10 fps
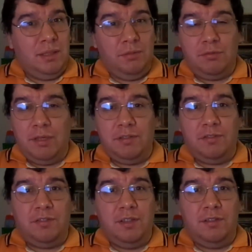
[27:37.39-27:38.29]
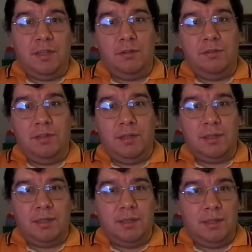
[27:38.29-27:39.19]
It was great to see Donald
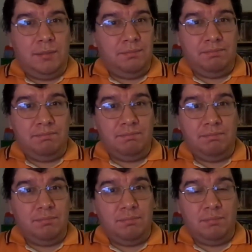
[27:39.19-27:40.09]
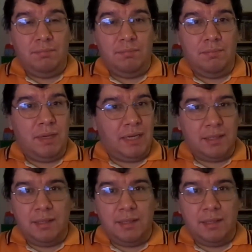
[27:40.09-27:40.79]
Duck back